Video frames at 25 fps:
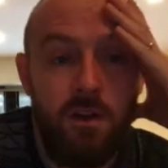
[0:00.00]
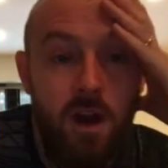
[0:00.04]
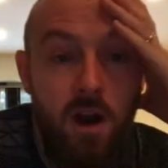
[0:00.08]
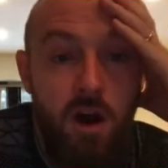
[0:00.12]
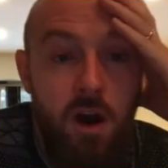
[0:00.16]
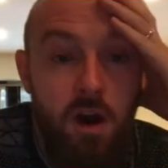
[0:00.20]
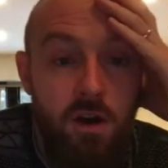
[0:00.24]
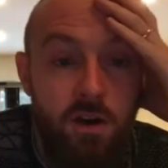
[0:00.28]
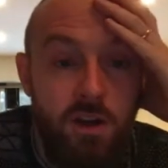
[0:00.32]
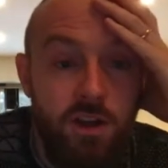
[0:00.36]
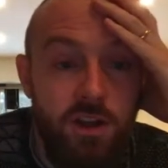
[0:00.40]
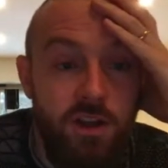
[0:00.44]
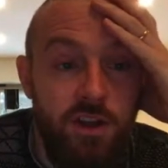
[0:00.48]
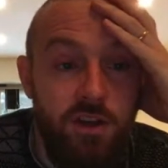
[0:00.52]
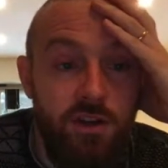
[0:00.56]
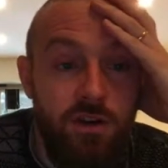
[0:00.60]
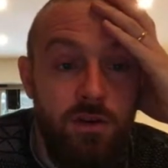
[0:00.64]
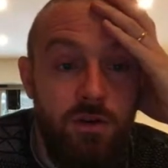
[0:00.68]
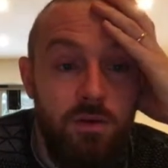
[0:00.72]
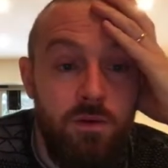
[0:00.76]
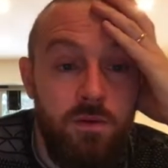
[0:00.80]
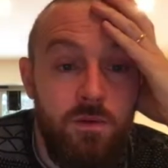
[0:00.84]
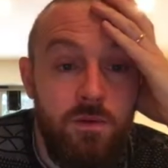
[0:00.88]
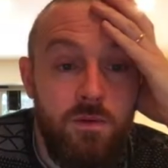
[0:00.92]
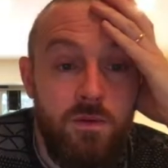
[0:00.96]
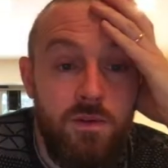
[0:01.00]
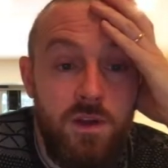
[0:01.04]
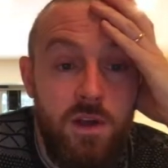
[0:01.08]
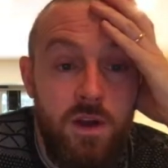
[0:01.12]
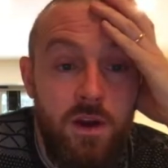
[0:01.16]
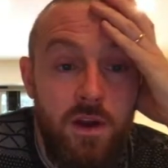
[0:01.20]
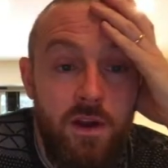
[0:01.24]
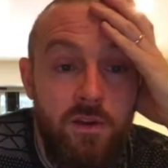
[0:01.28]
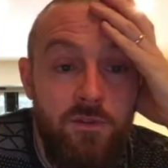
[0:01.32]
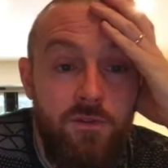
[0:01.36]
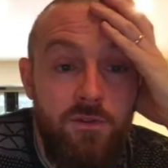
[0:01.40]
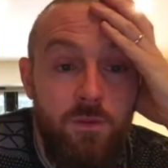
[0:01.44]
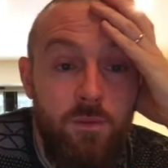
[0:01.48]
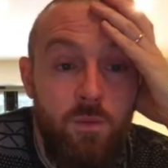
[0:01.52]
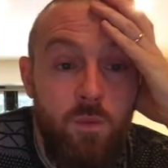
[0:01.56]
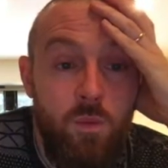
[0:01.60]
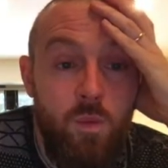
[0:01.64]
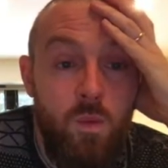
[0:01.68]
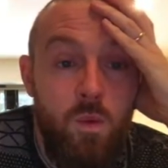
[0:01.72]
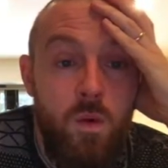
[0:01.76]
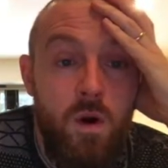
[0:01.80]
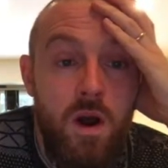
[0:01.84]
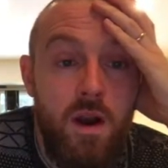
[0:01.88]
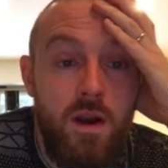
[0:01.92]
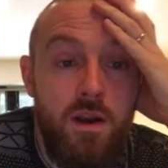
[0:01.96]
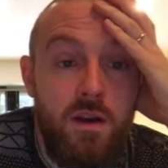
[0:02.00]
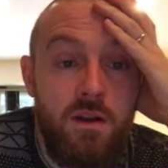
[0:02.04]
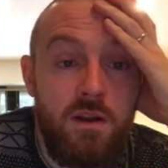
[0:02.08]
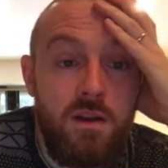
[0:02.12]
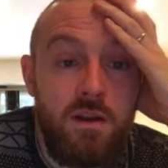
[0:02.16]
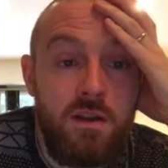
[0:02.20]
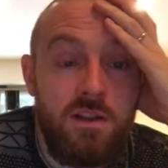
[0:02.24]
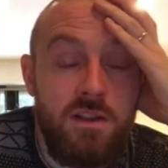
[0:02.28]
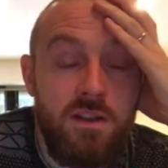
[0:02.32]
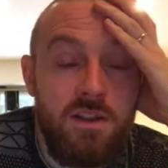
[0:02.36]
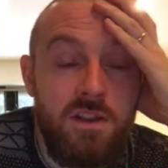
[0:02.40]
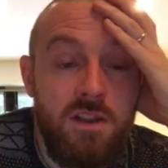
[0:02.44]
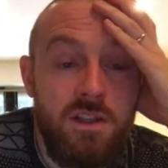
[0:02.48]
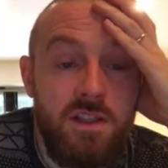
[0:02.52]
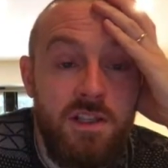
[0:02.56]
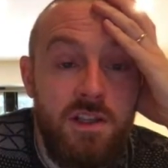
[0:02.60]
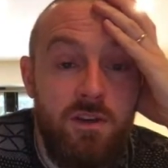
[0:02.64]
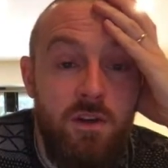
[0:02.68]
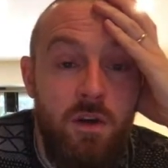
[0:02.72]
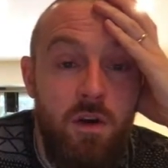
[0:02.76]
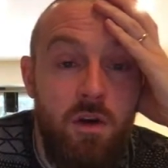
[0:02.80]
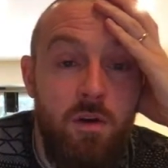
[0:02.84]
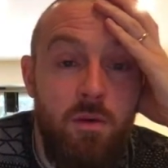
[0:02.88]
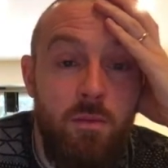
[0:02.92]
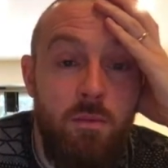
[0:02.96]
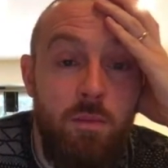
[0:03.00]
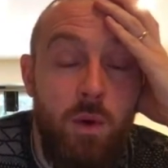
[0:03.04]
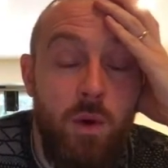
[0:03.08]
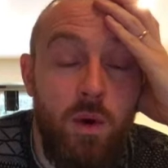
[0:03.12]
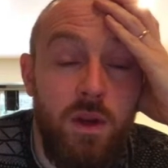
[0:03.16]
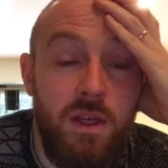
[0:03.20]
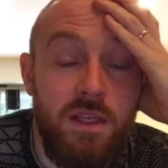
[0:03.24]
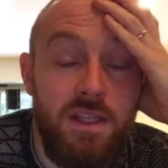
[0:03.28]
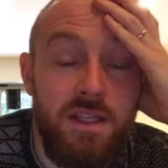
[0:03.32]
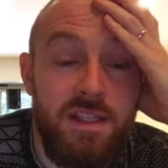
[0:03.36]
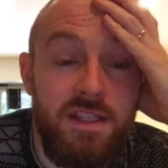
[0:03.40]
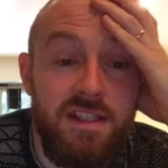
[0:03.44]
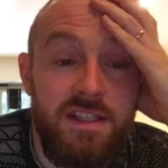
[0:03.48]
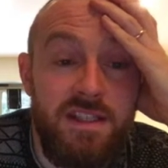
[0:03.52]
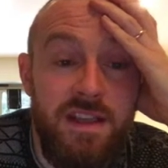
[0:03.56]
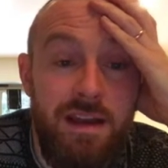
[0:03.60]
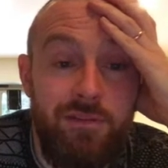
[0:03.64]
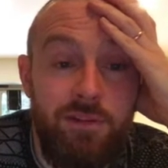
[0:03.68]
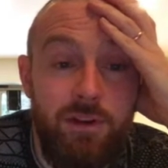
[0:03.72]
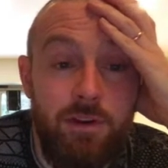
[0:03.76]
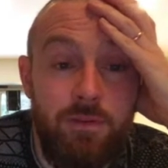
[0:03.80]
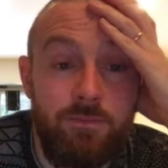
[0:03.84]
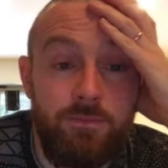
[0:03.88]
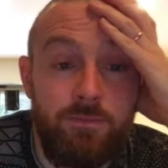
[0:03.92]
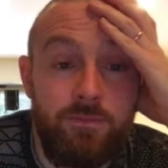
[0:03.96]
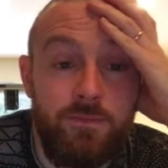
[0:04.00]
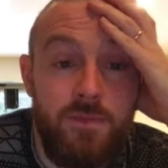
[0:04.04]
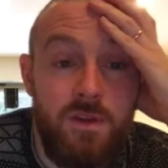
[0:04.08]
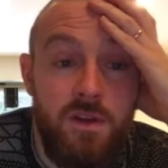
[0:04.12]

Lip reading: RQ going from 1 to 0.7.